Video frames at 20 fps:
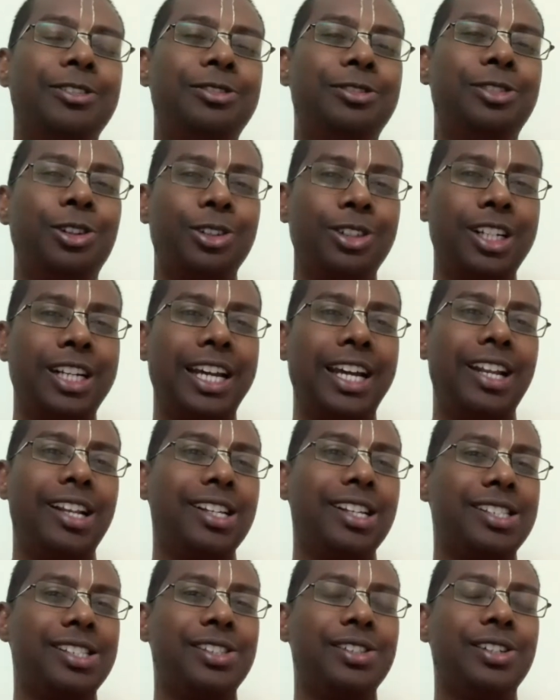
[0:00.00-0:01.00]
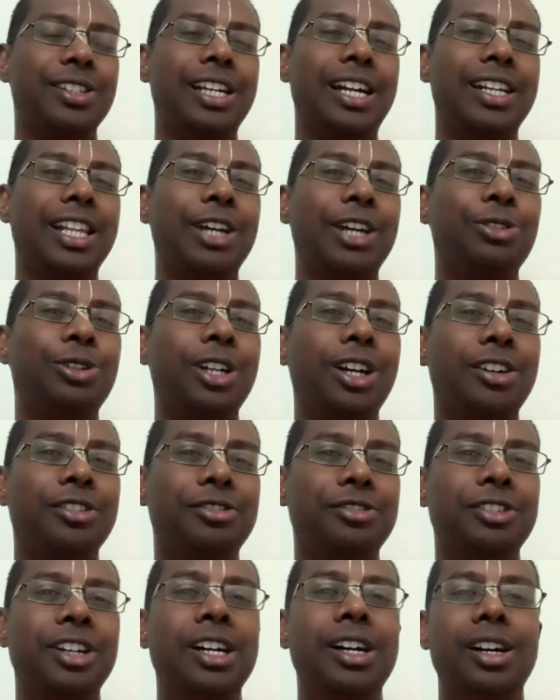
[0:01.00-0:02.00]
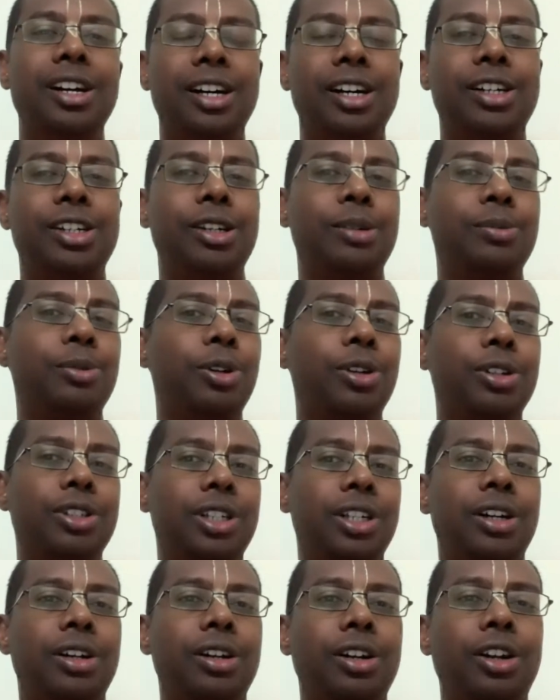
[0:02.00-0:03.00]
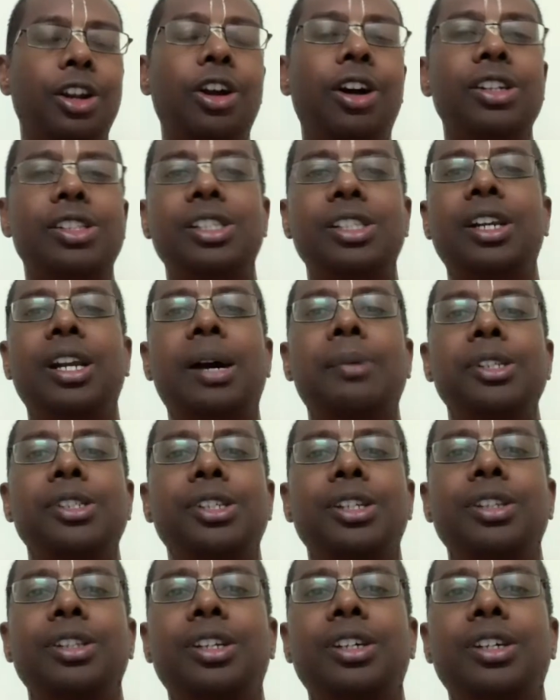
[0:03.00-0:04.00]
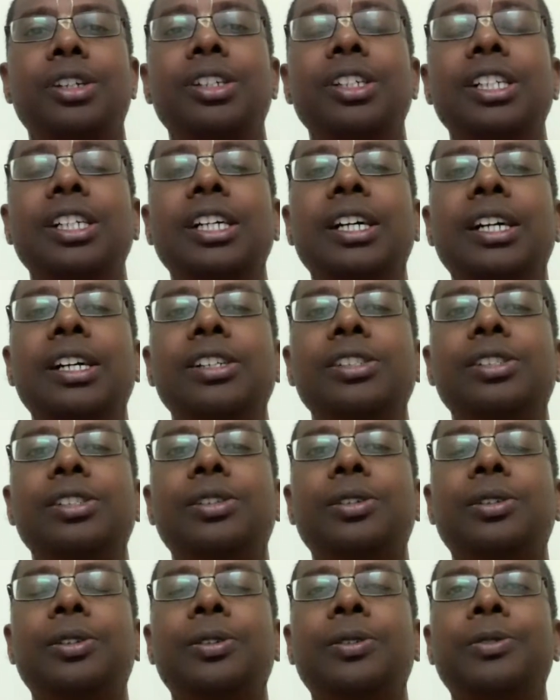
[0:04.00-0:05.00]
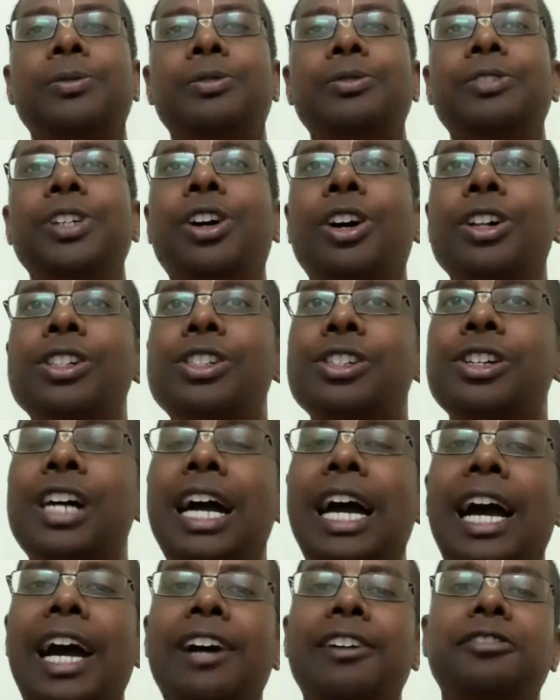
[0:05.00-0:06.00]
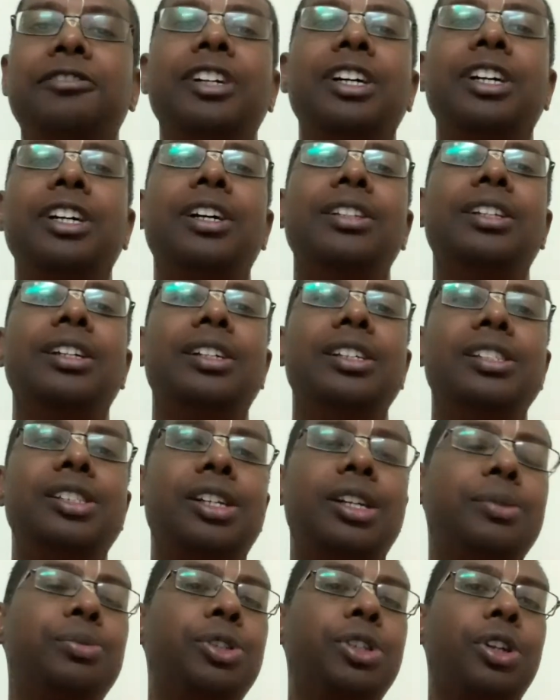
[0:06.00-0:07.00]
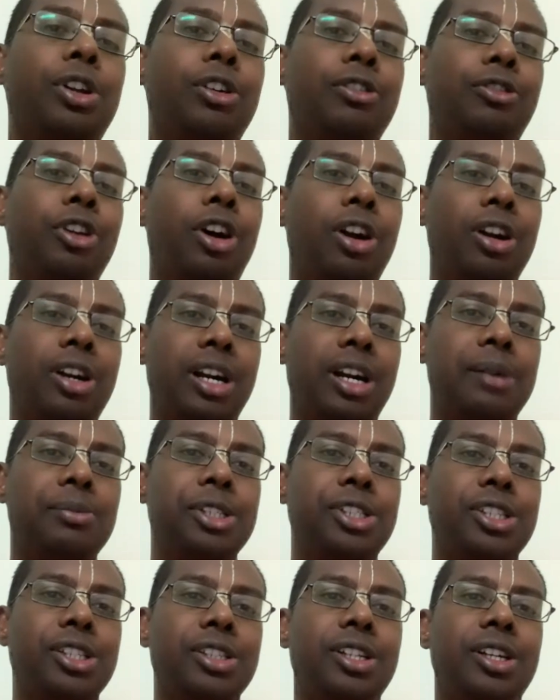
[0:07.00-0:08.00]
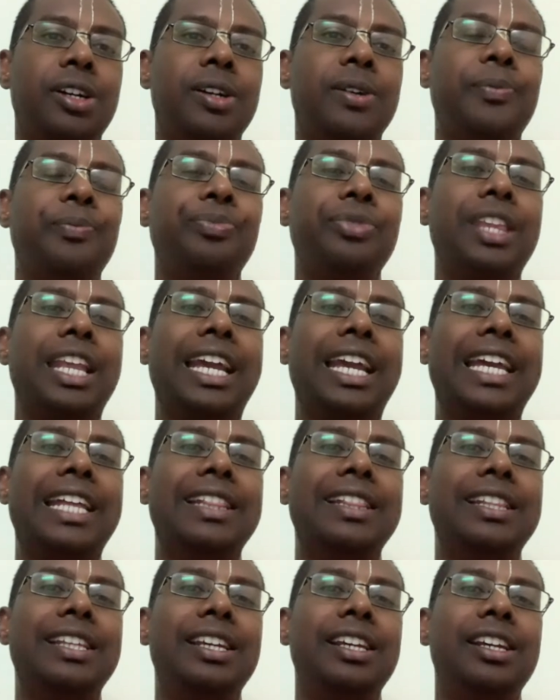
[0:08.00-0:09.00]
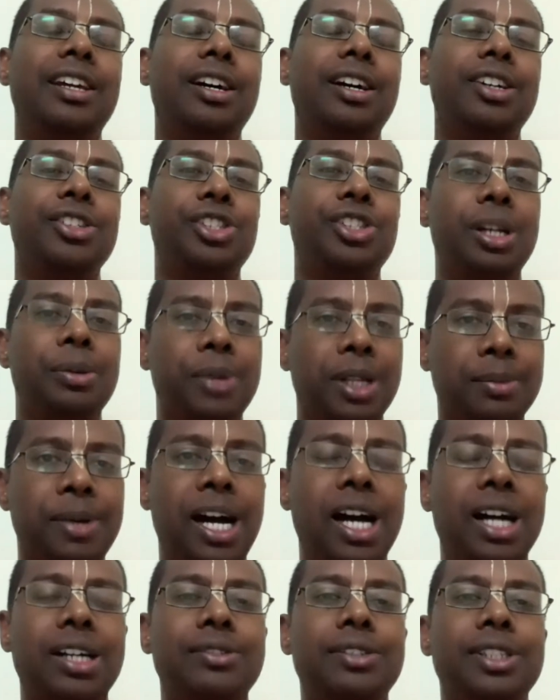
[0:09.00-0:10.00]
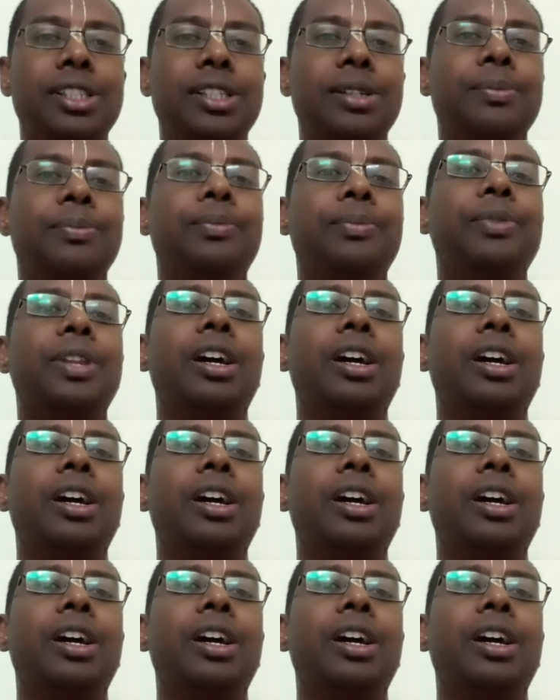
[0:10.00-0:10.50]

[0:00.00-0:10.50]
folk tales, that they would have heard about Lord Sri Ramachandra. So we also have the description of Lord Ramachandra in the Srimad Bhagavatam,